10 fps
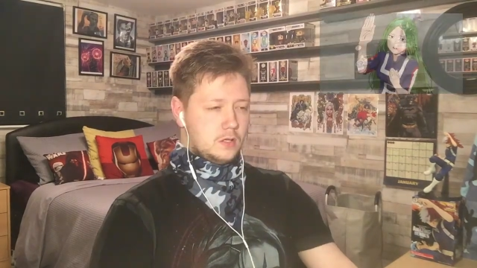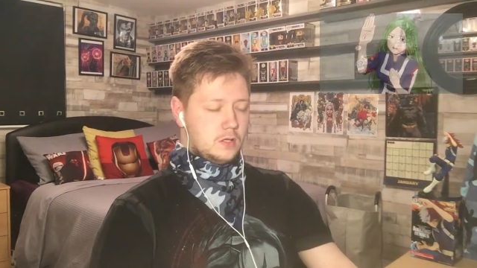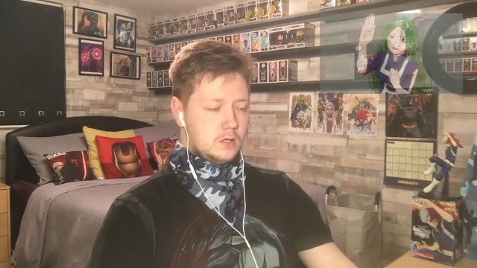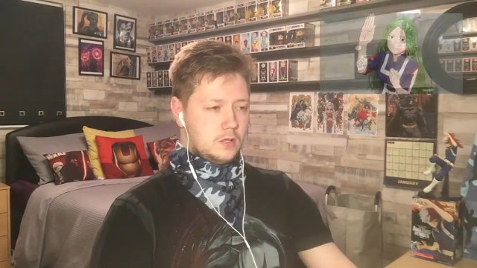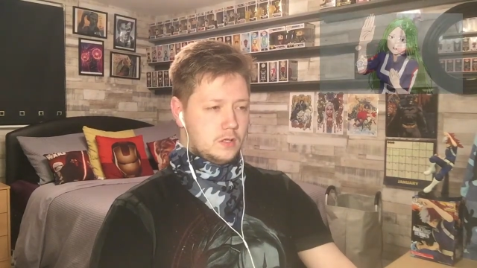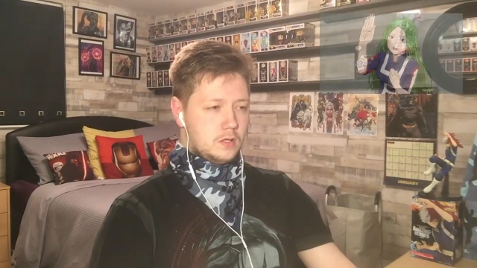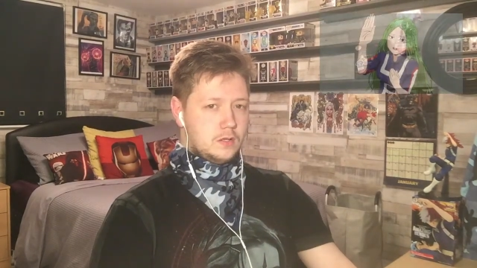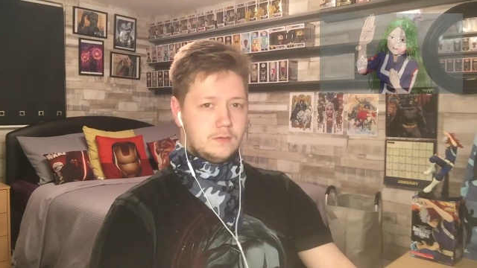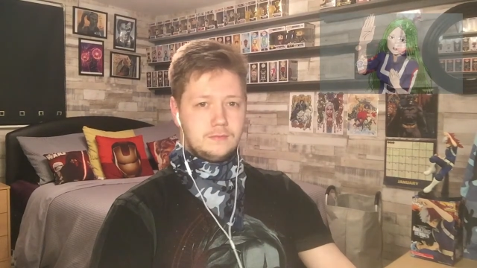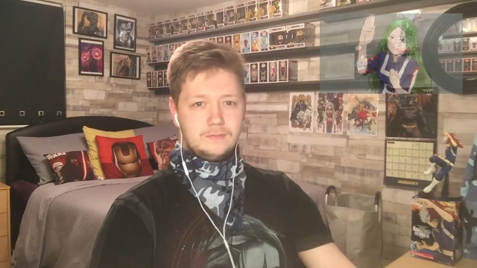
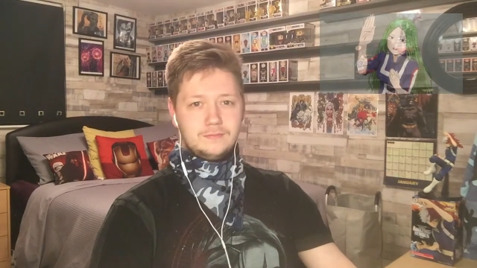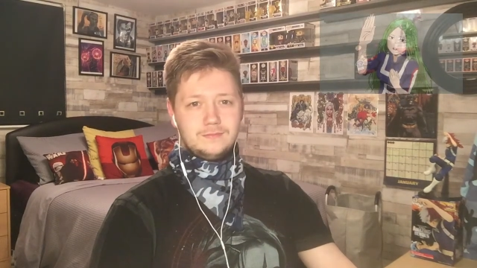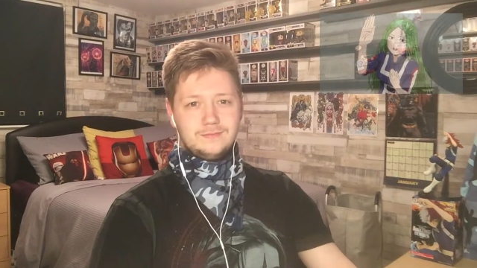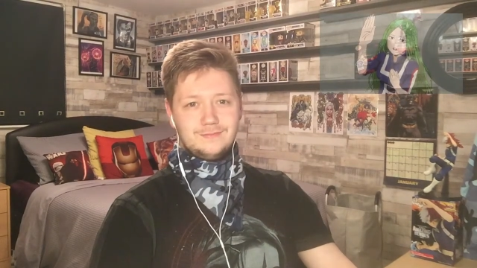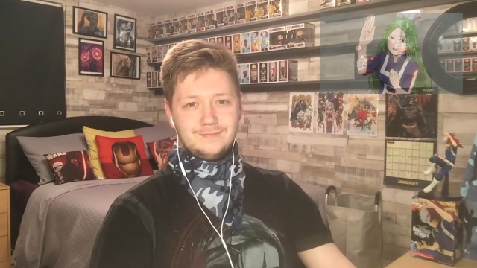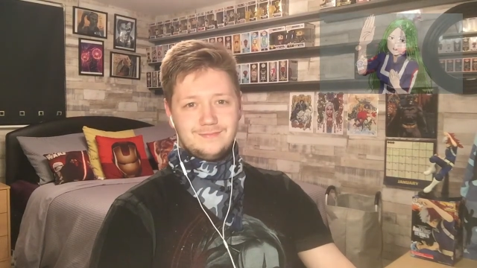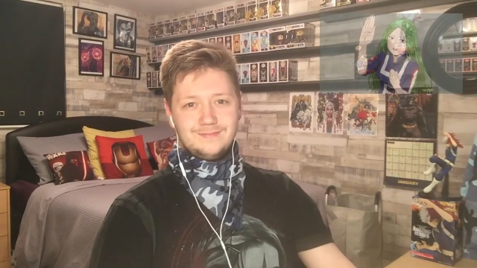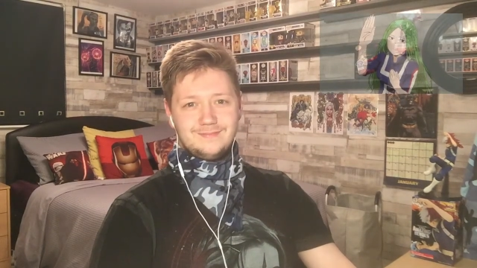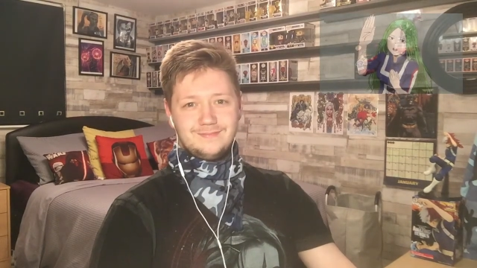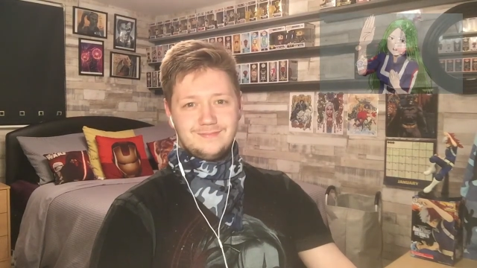
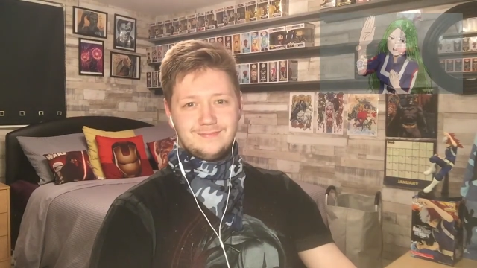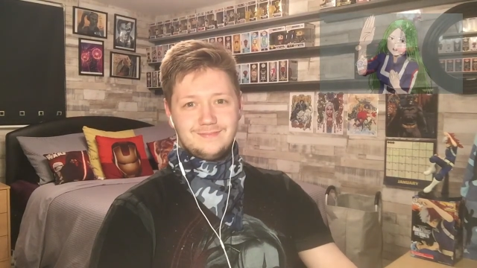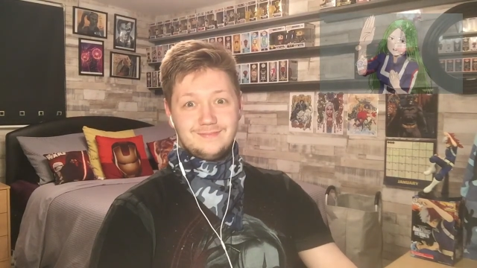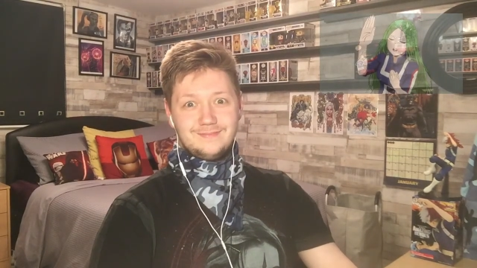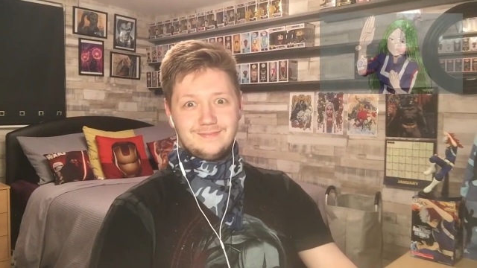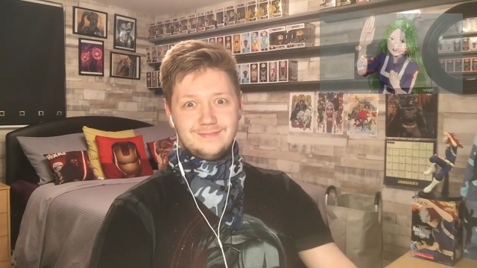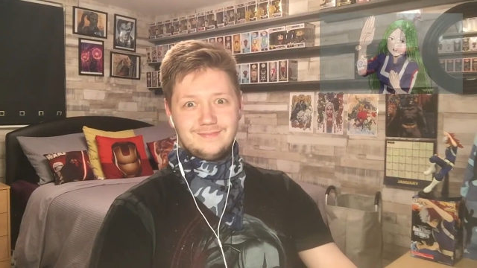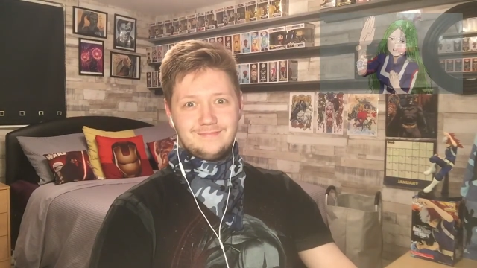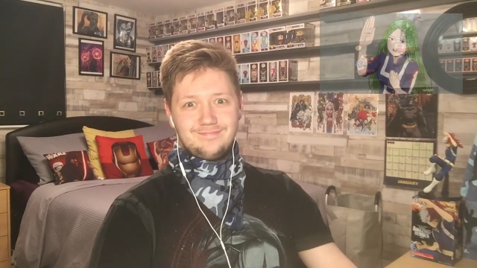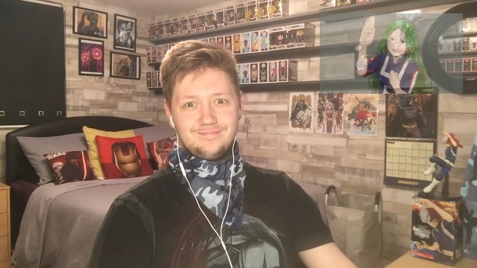
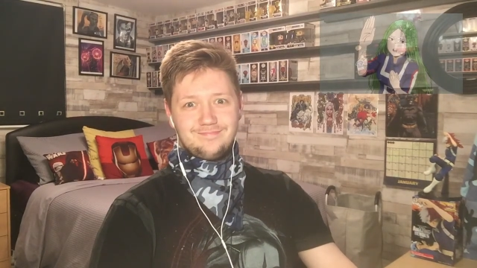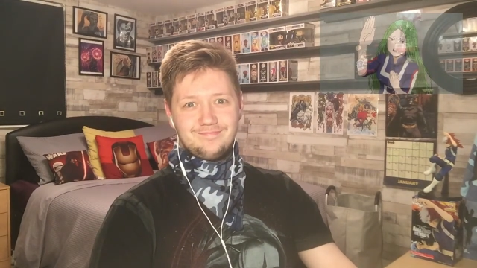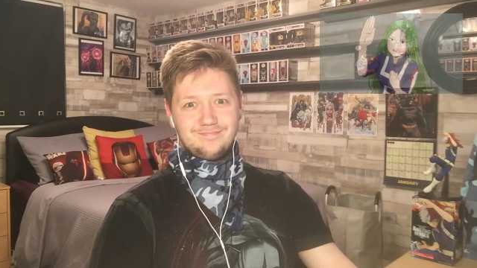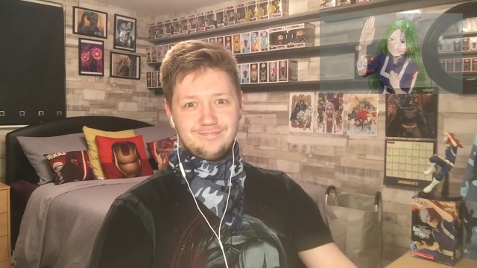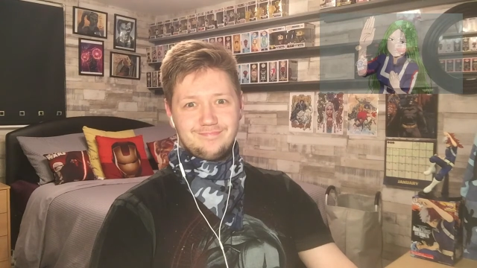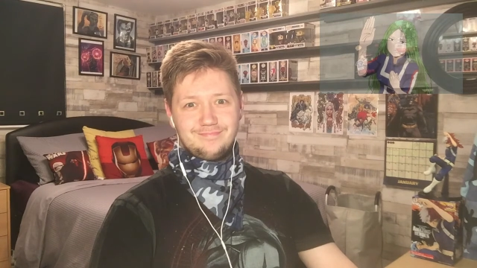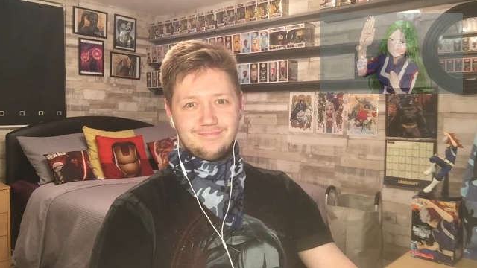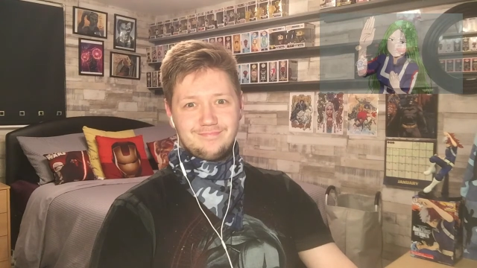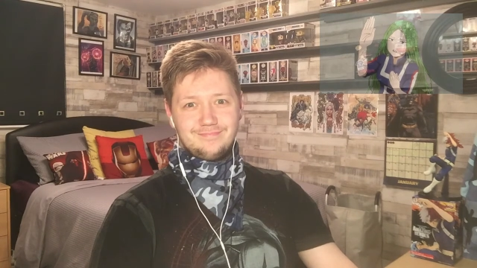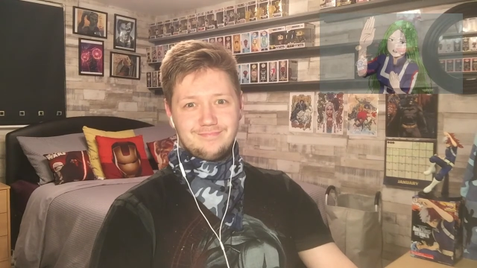
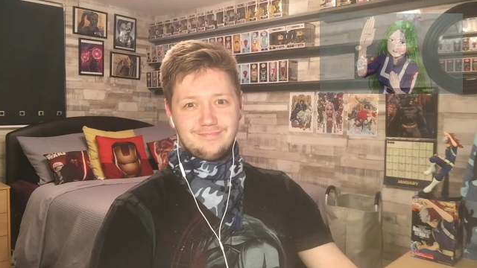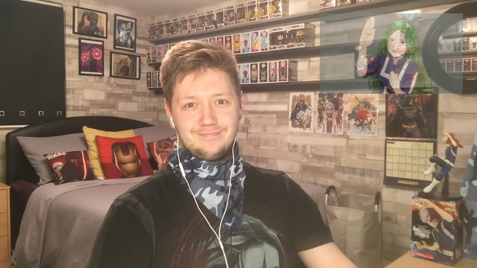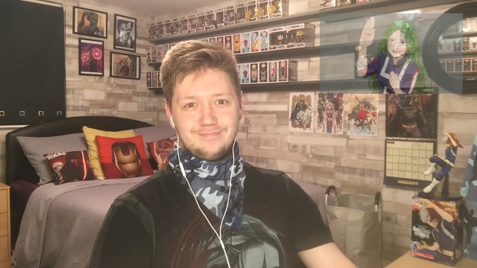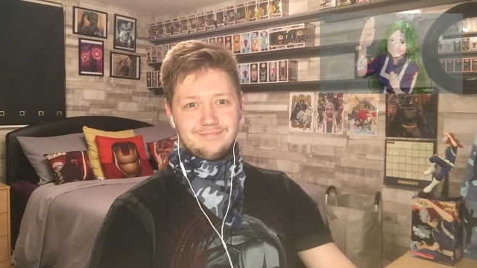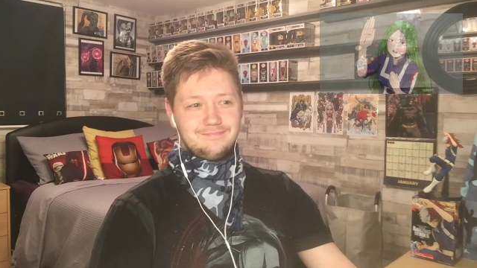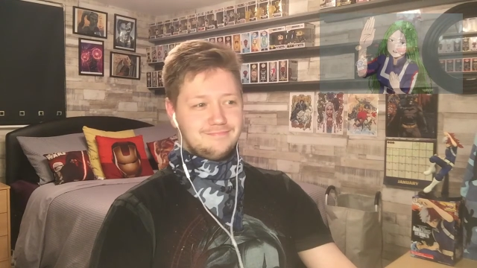Nobody speaks.